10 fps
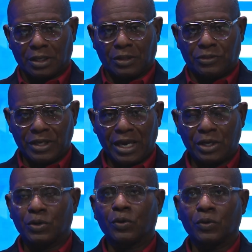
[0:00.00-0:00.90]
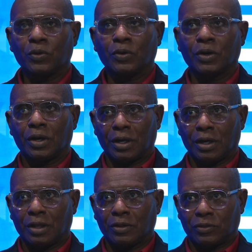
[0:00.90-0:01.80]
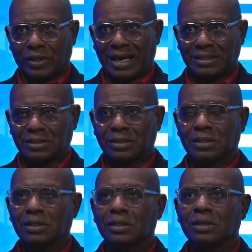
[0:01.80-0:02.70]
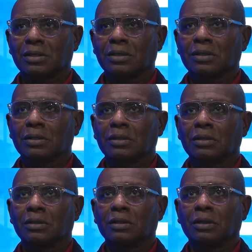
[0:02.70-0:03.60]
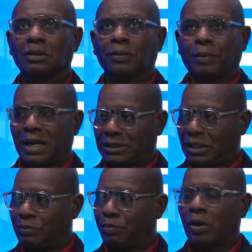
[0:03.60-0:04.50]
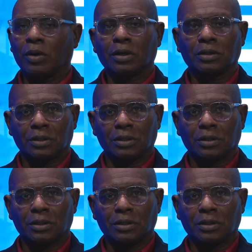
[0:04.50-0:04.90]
they know that the party in power